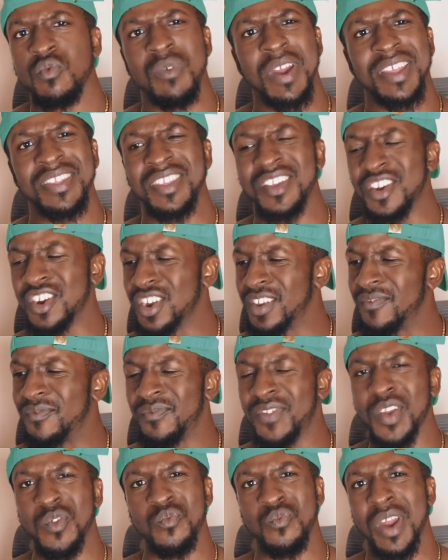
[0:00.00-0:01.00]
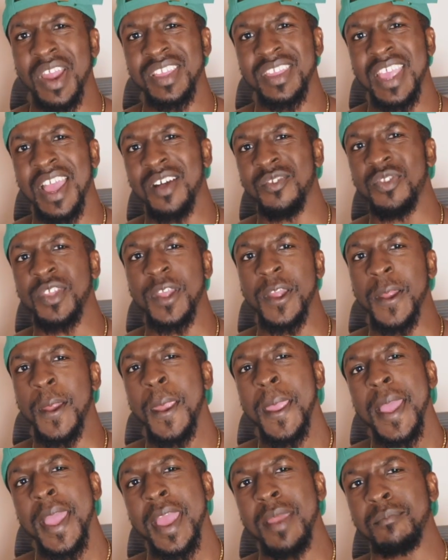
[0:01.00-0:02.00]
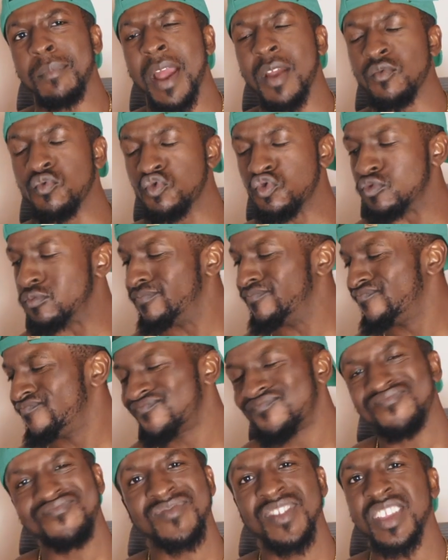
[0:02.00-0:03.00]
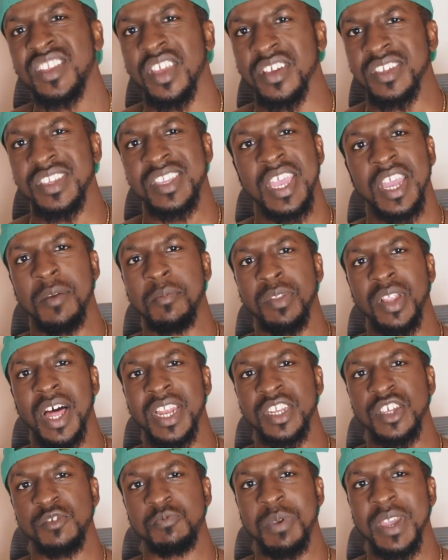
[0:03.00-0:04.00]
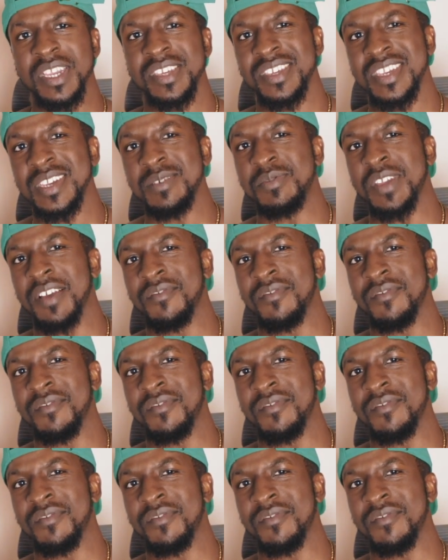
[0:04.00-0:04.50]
right there. It can fit right down there in my room. Doesn't take up a lot of space, keeps